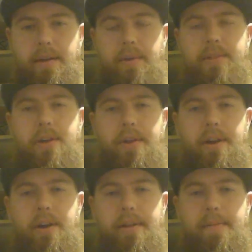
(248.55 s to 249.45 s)
Once you know that
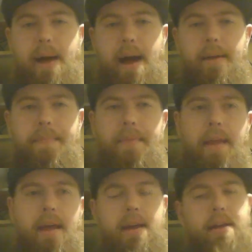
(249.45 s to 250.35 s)
you're on the bottom,
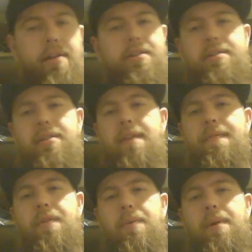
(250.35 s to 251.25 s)
just
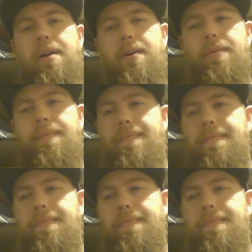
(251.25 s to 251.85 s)
give your reel